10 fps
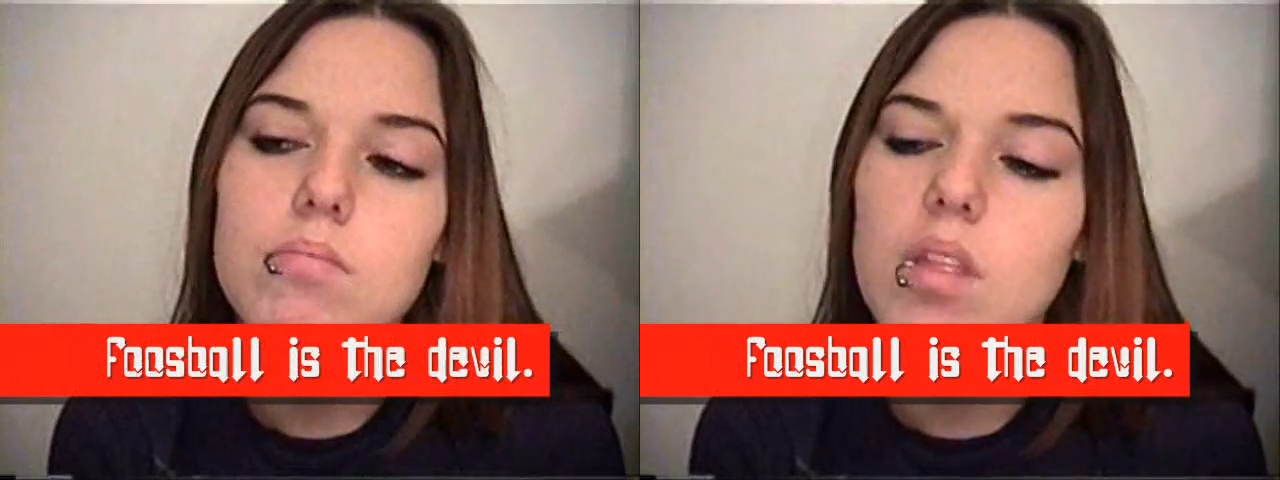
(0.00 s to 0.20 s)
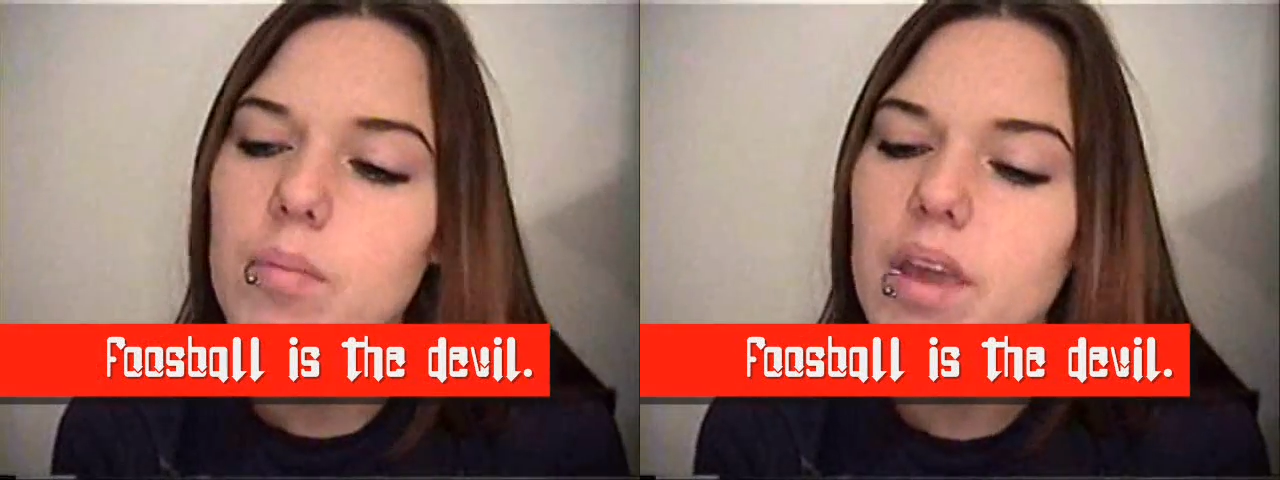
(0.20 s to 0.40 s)

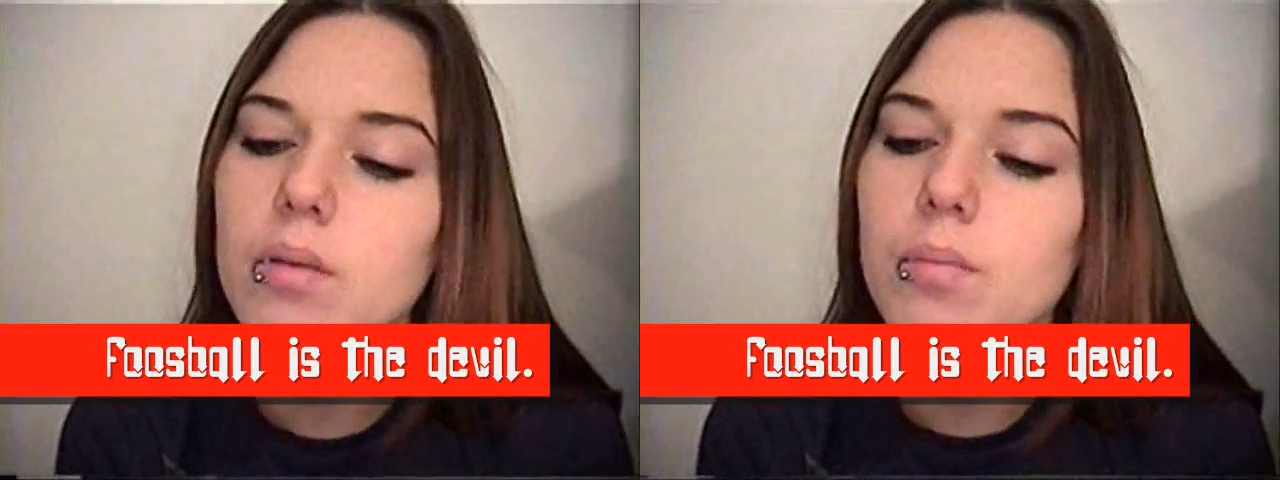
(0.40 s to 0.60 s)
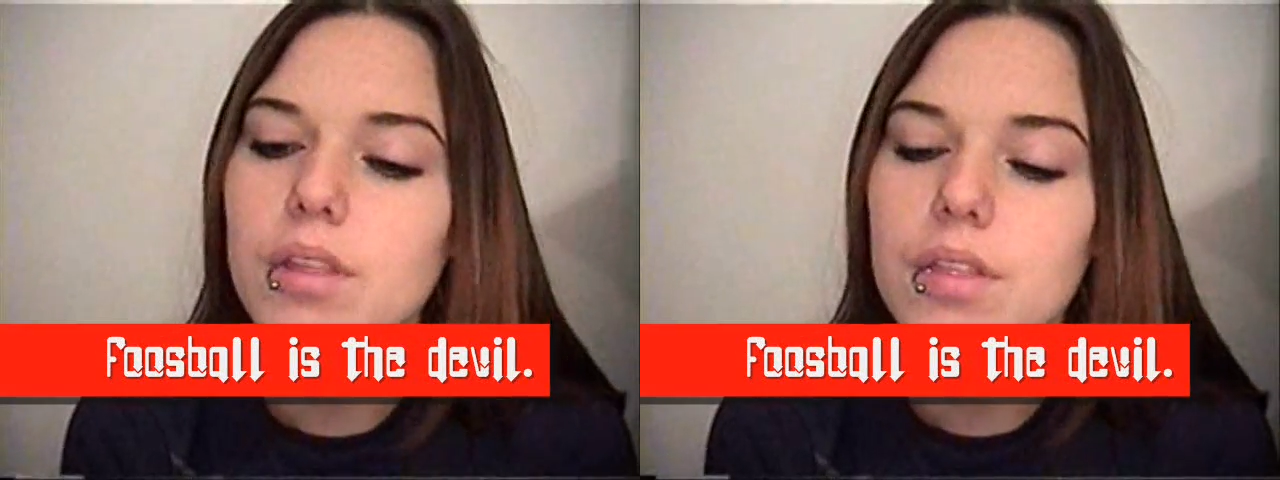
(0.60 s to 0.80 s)
that
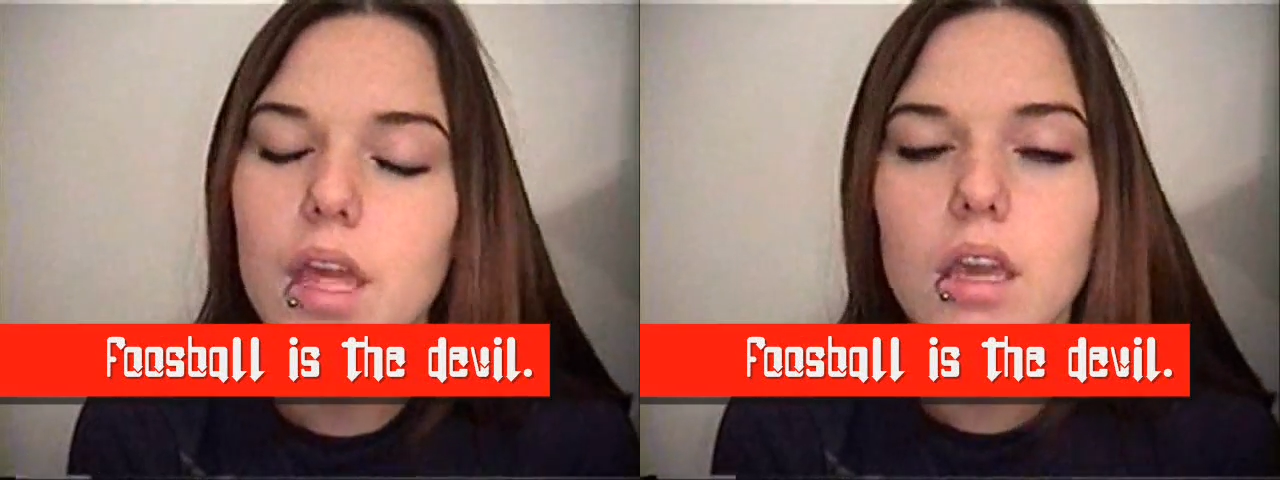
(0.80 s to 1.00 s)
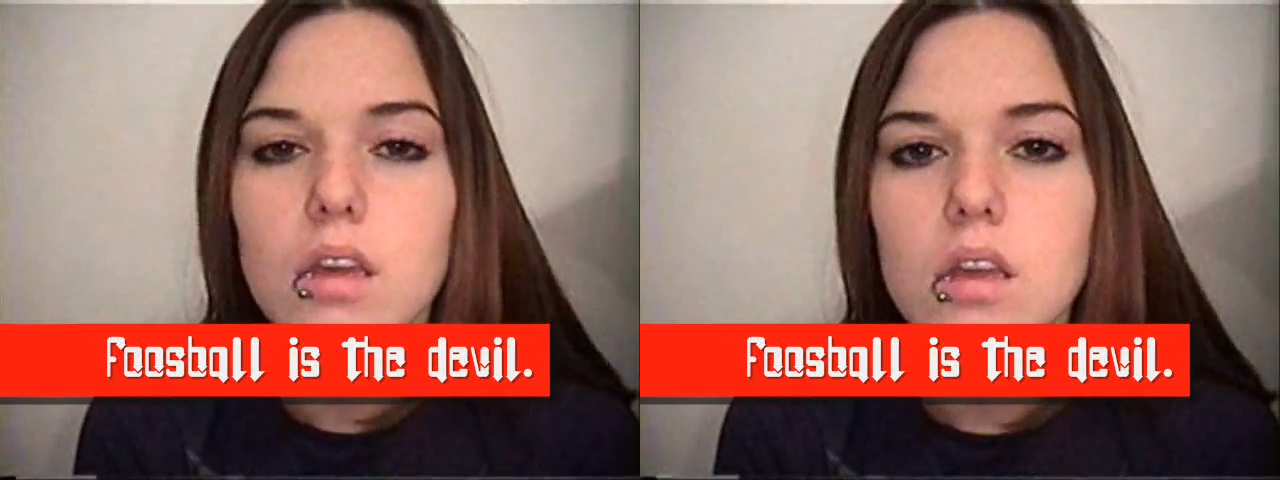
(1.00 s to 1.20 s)
make me
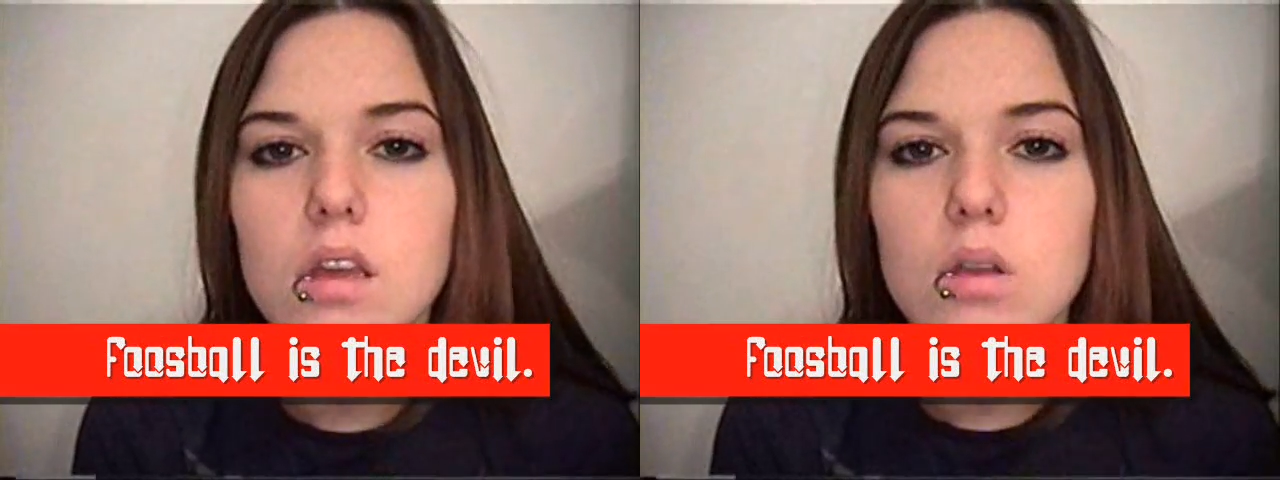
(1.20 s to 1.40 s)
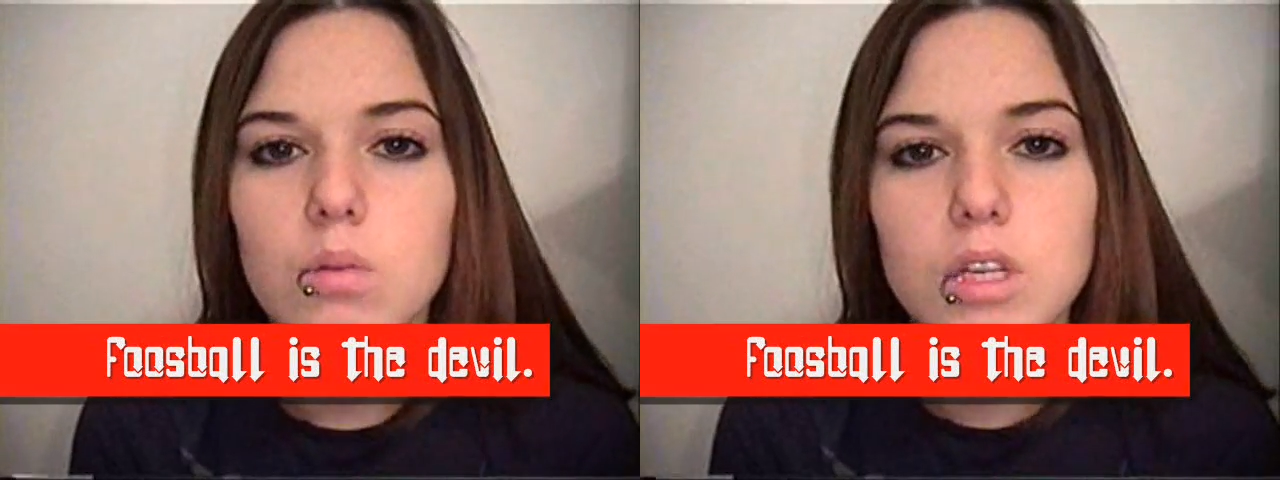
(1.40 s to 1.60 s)
think
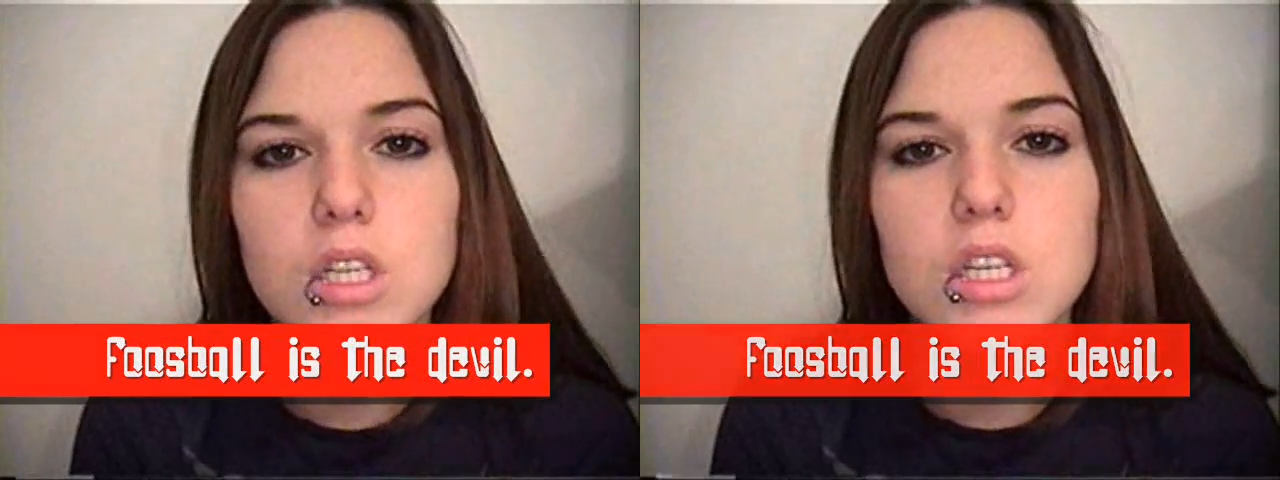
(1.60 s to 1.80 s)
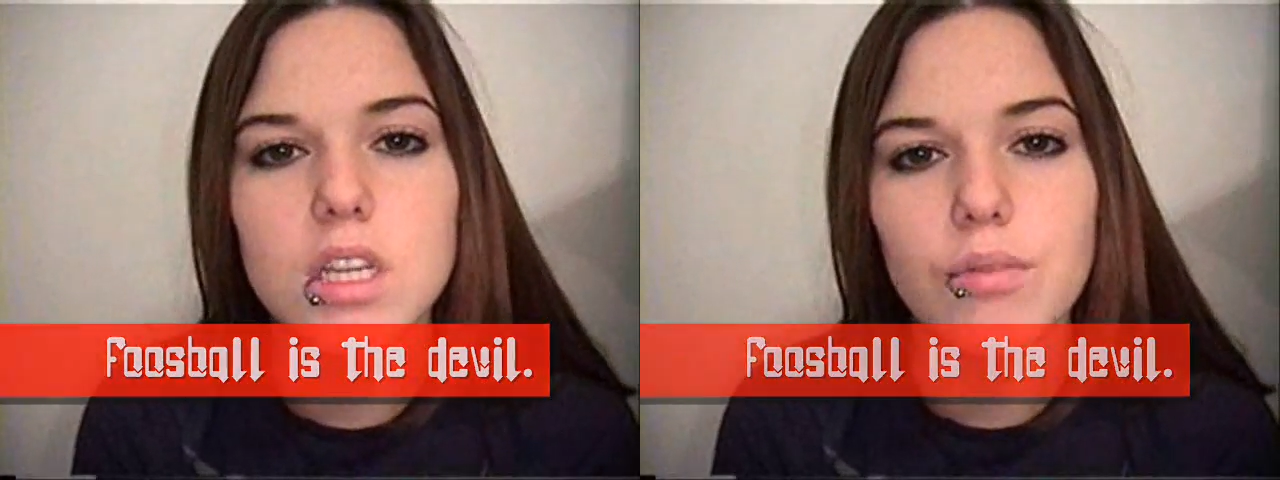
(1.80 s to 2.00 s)
we
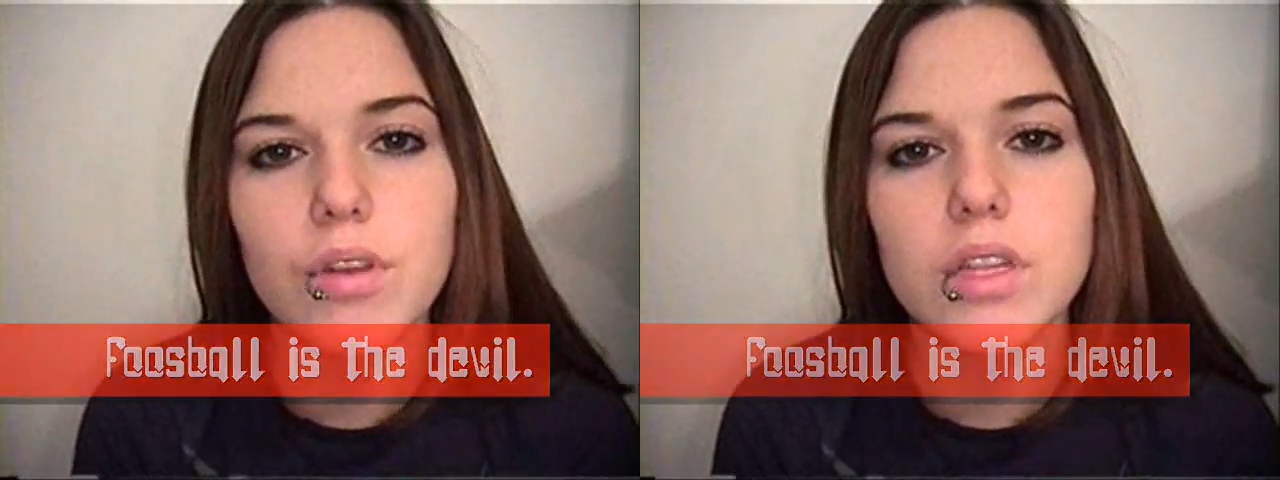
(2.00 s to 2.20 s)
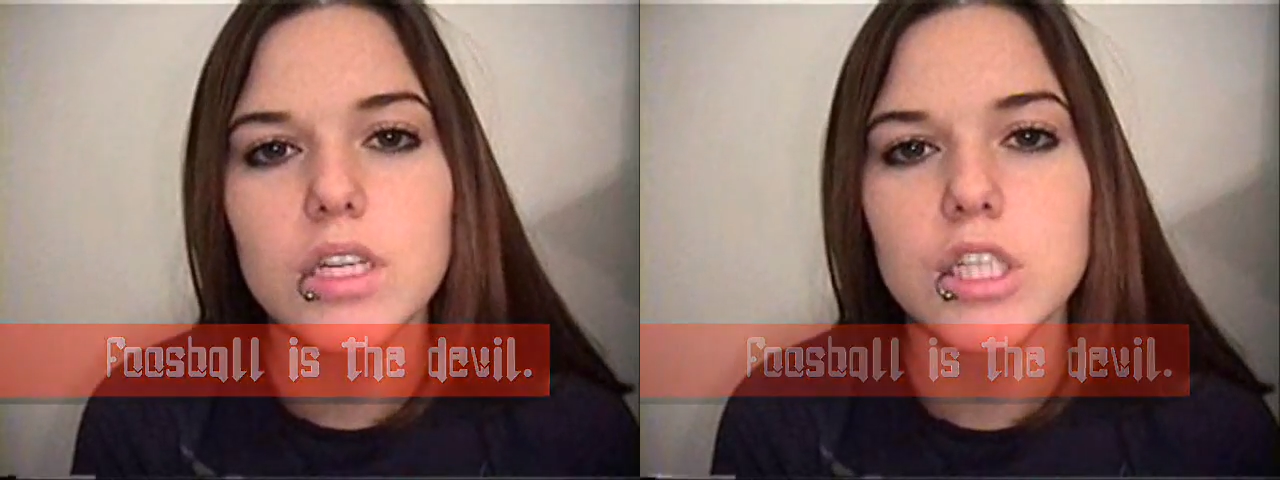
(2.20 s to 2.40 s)
should
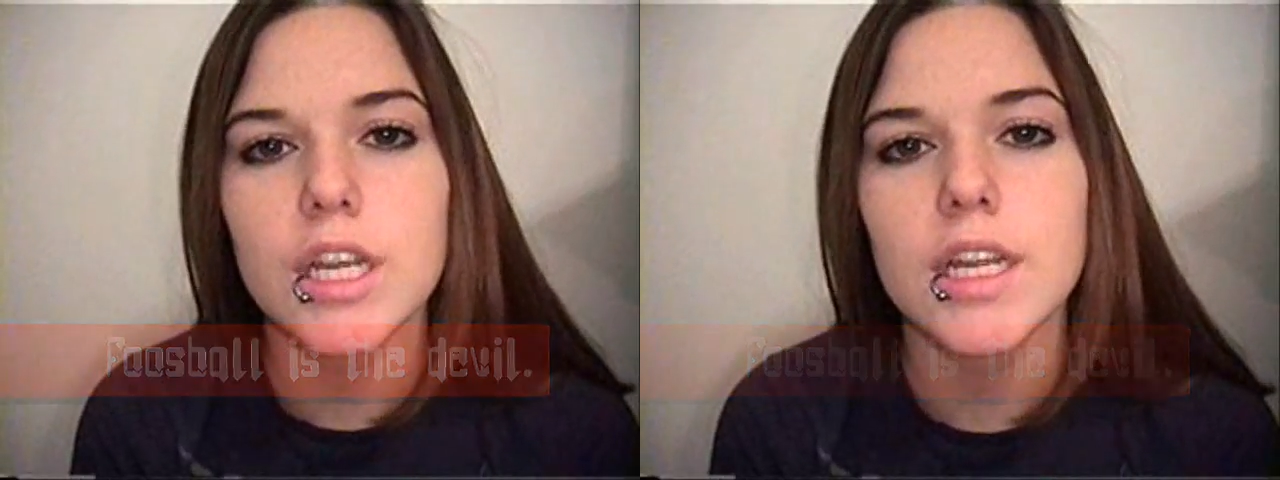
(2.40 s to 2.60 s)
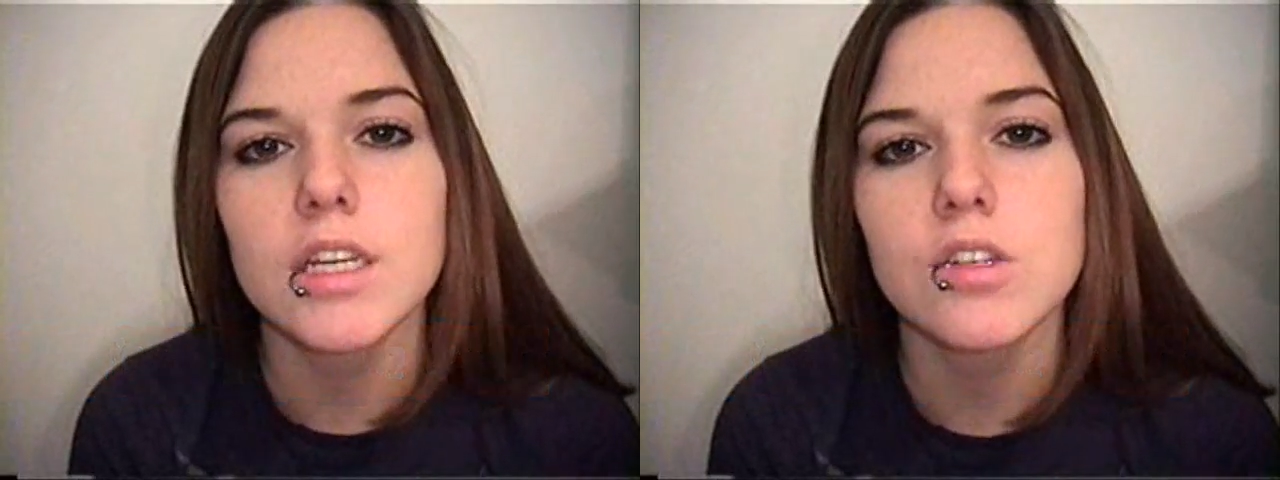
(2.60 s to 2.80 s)
definitely
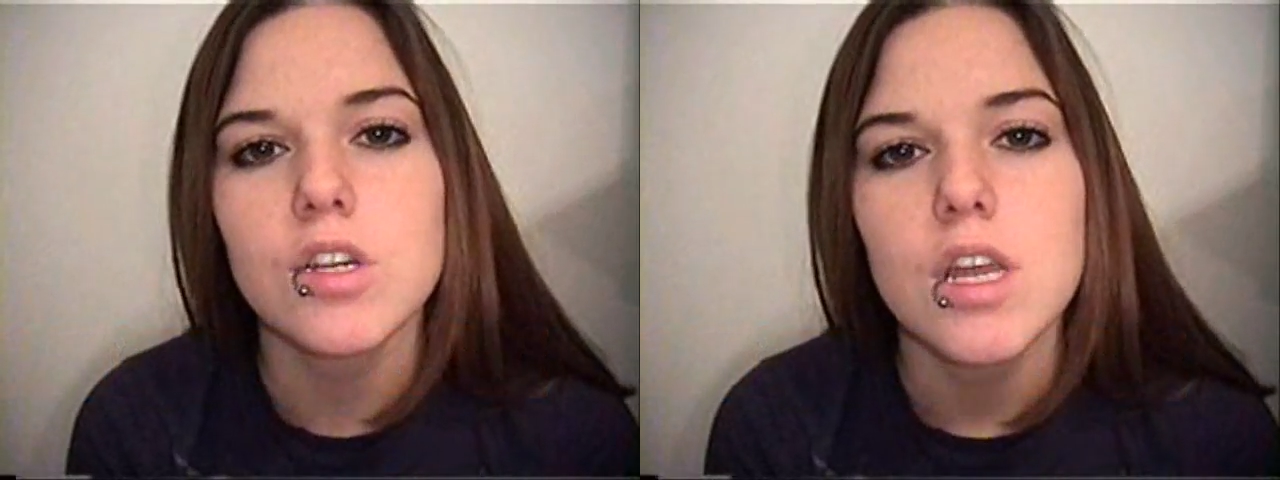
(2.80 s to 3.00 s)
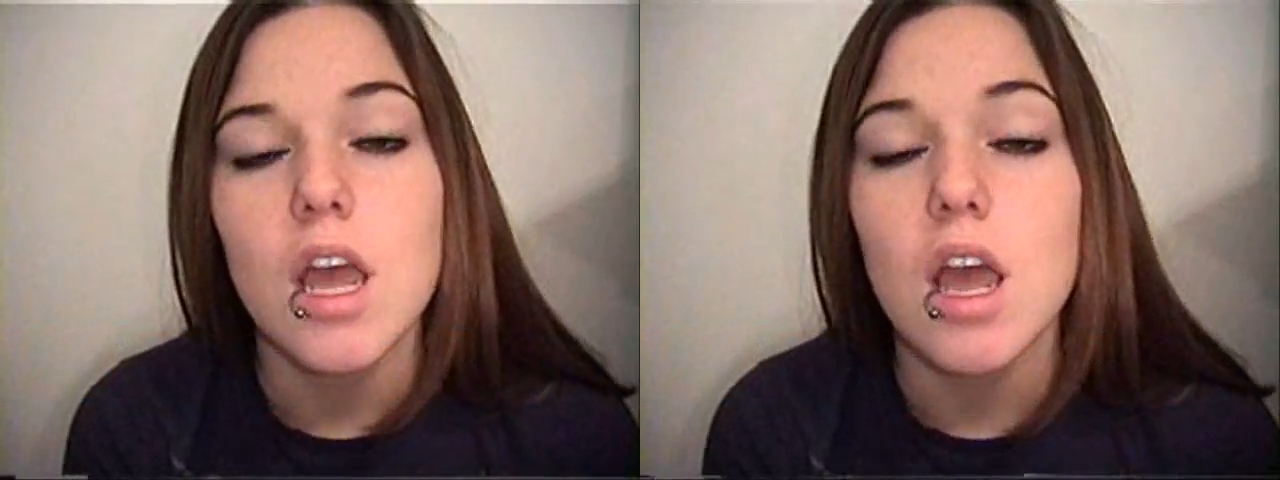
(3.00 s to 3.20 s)
change